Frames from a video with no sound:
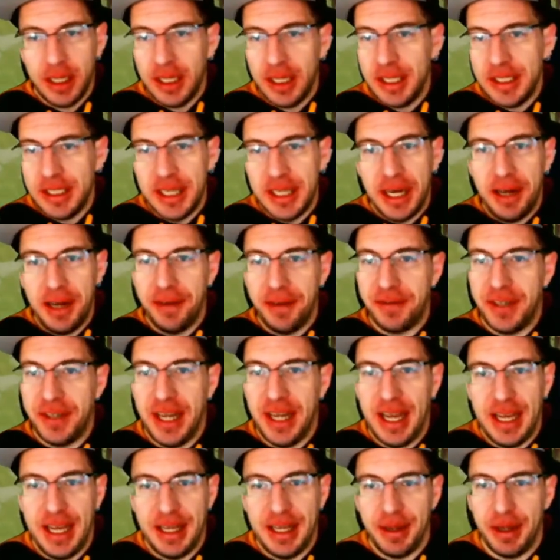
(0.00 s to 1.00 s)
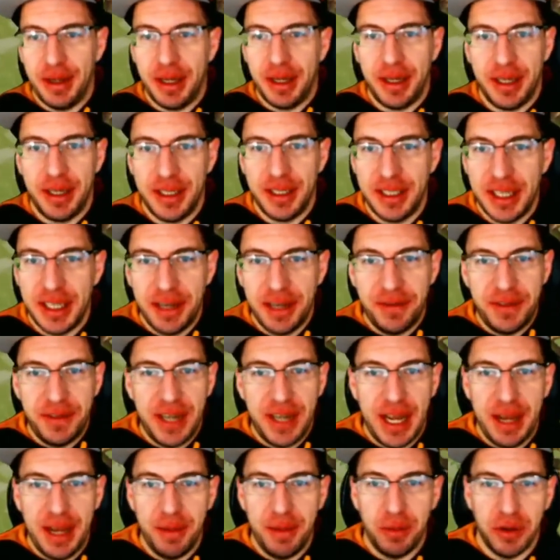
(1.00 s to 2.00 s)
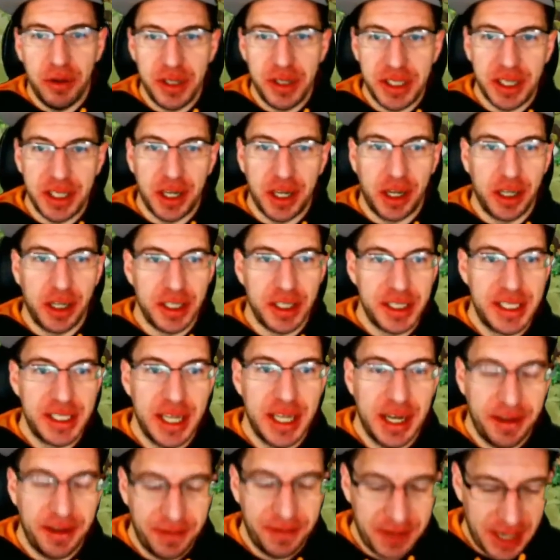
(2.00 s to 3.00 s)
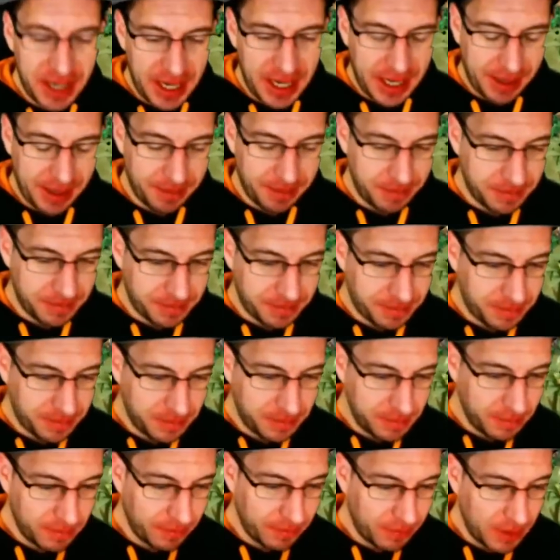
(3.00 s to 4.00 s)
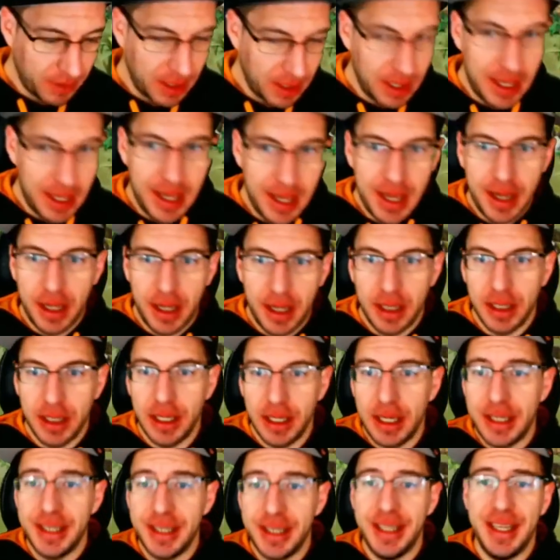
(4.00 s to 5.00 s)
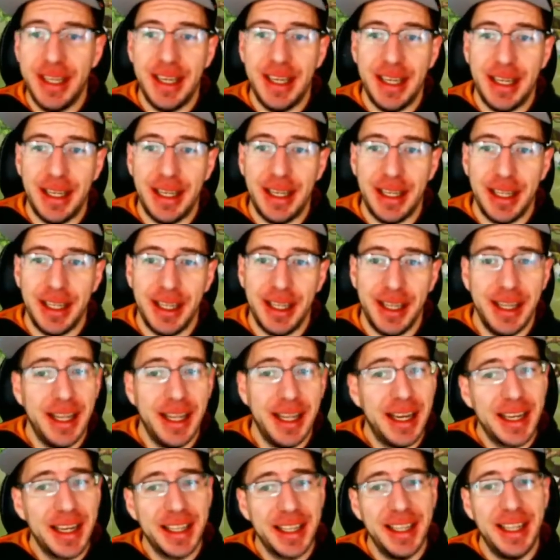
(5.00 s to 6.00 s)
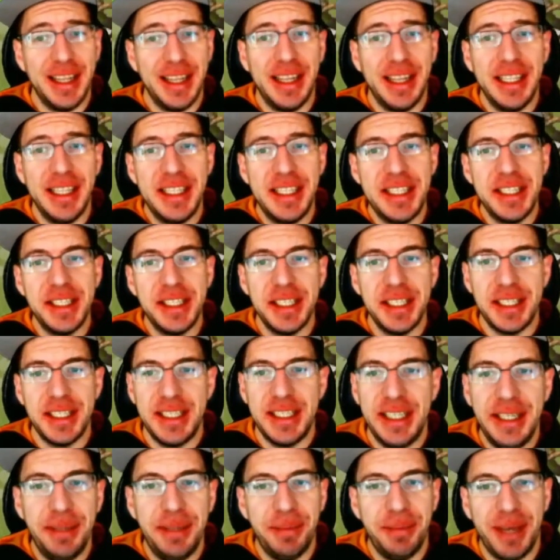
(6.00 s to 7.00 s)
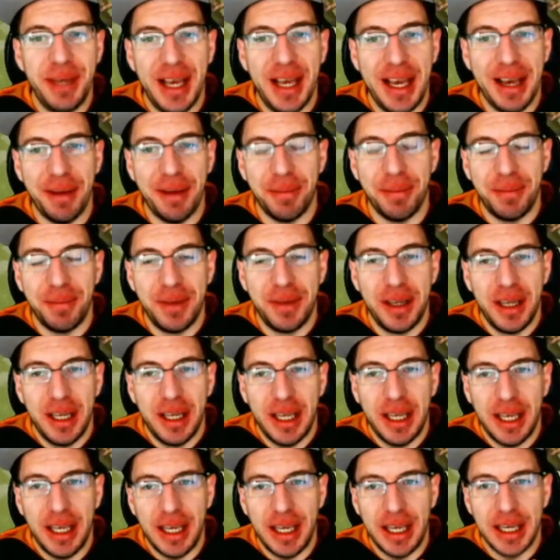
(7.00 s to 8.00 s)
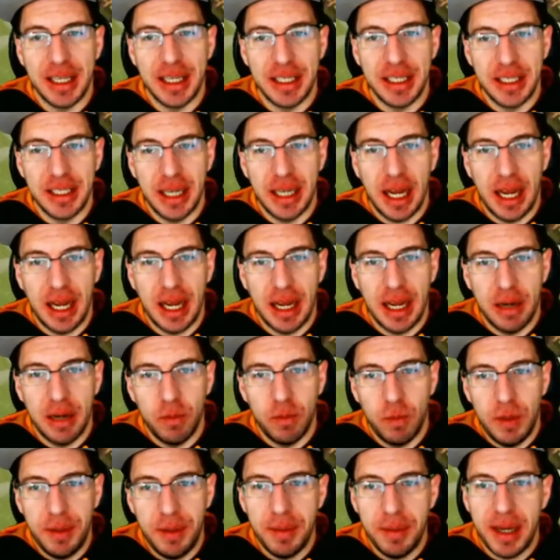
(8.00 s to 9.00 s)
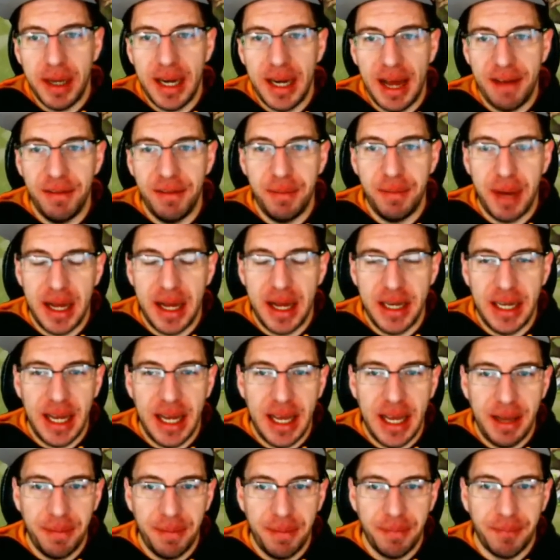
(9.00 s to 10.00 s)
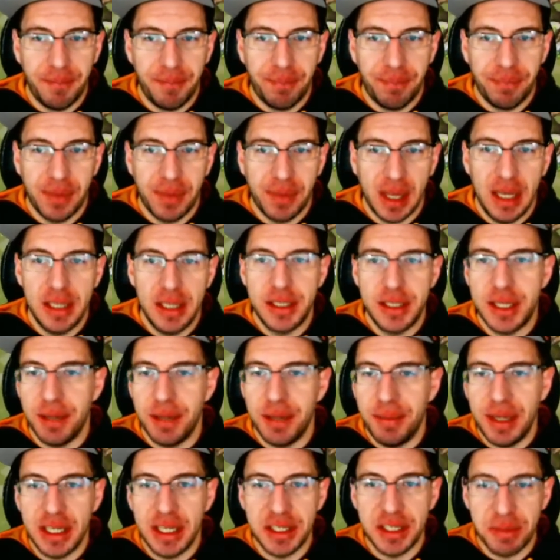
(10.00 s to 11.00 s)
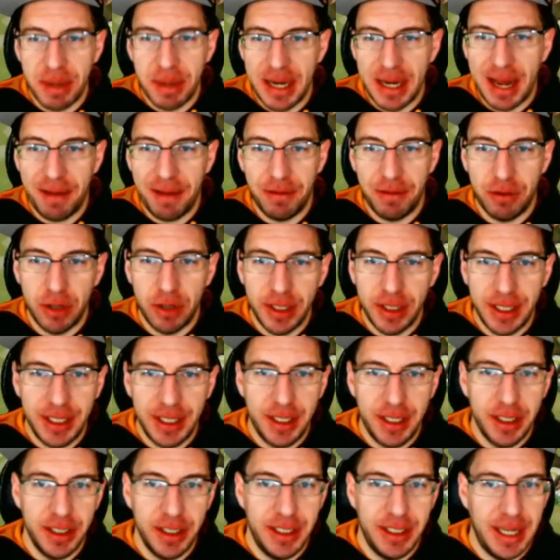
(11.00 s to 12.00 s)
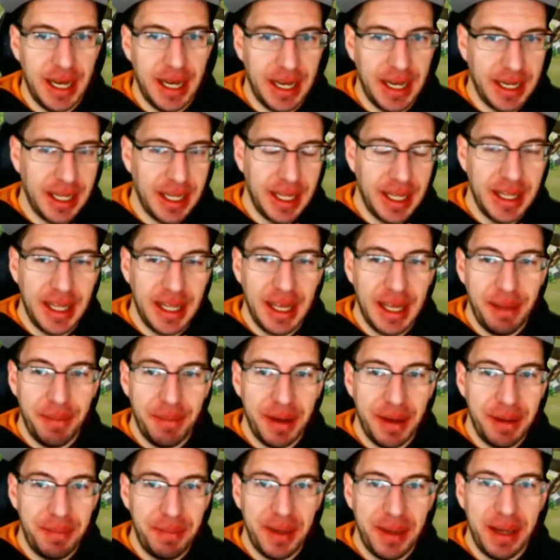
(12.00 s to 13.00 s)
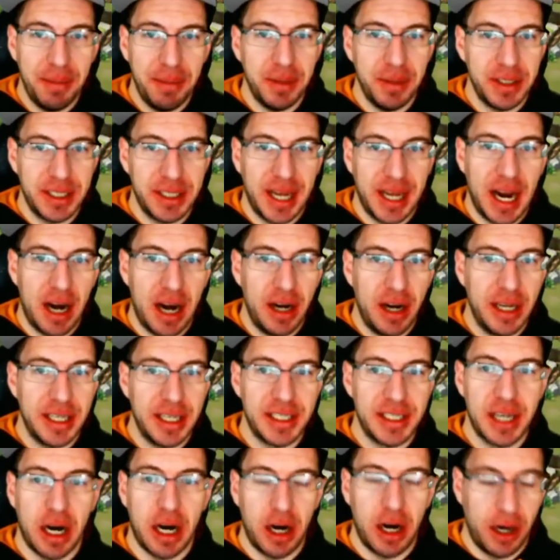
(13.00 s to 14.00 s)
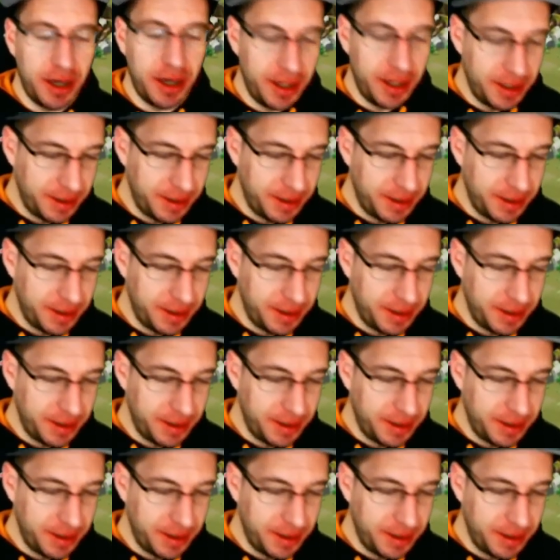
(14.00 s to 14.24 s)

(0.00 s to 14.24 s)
Tough day, boys and girls, tough day. Luckily, this is a team game, and we might have a bad day, and somebody else might have a really good day, and they might be able to carry us hard.